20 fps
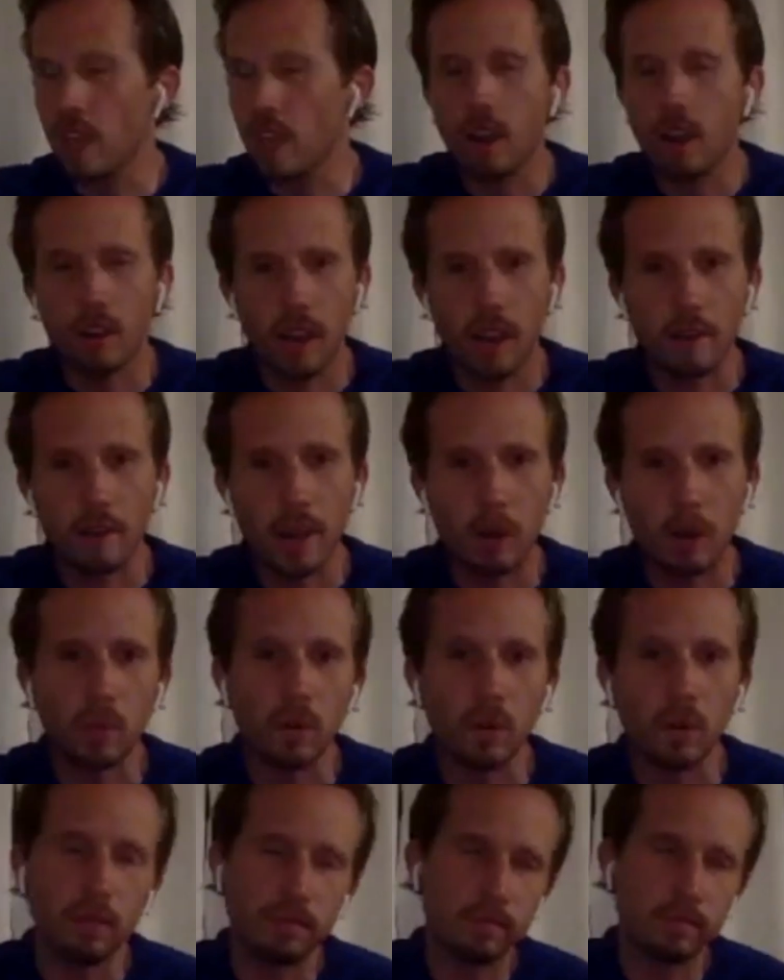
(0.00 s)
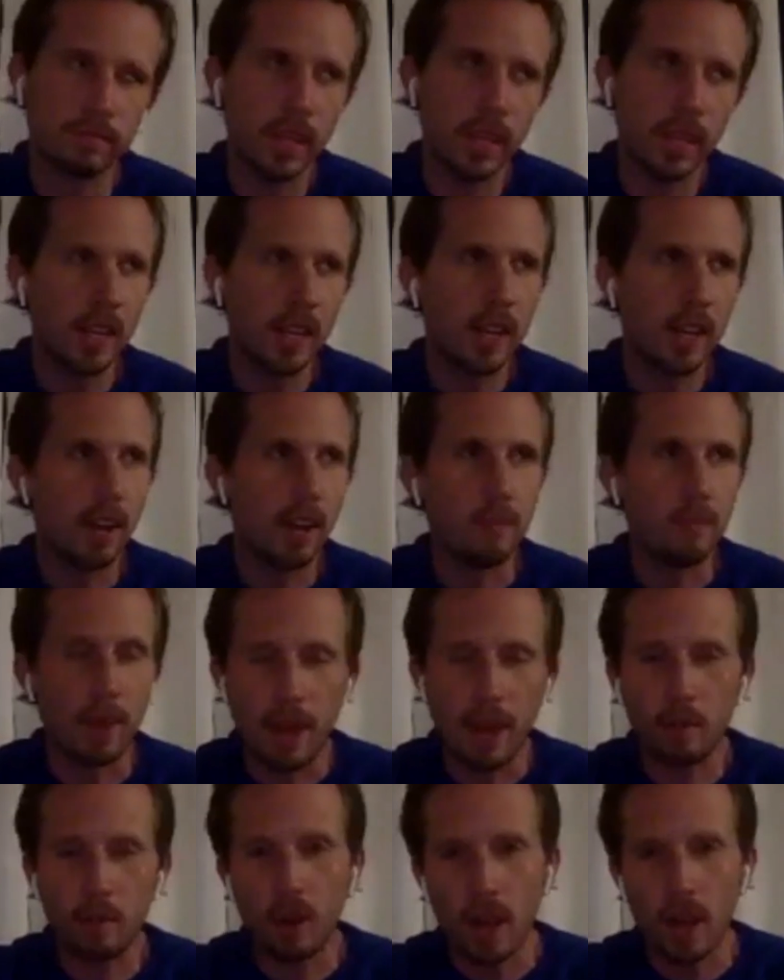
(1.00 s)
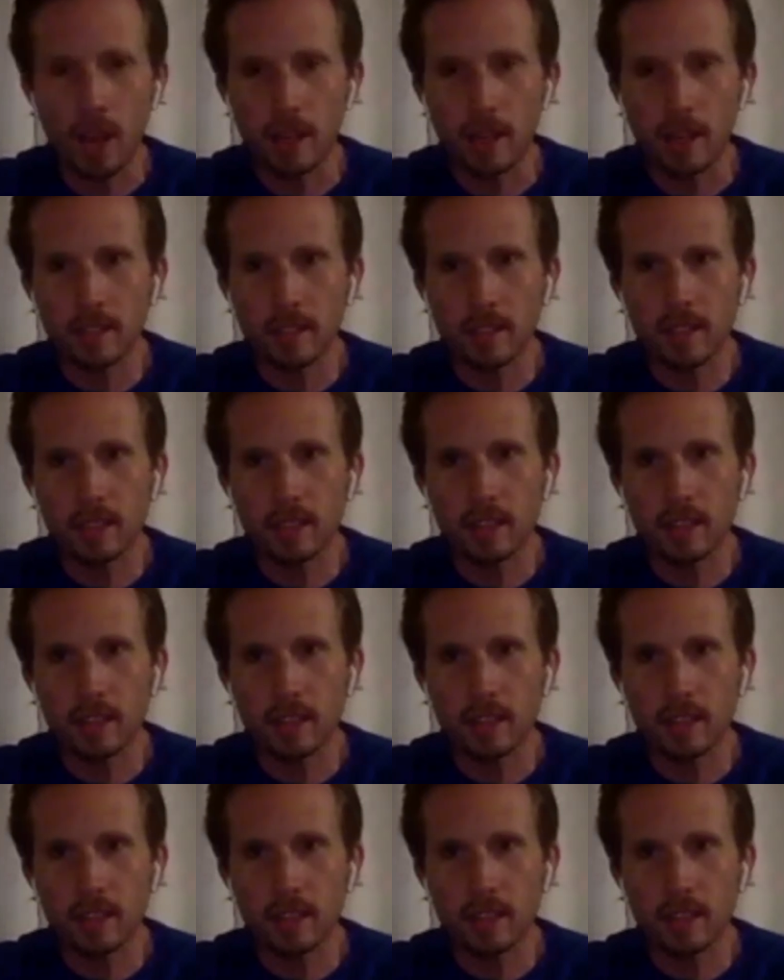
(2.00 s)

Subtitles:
Okay, Matt Ryan,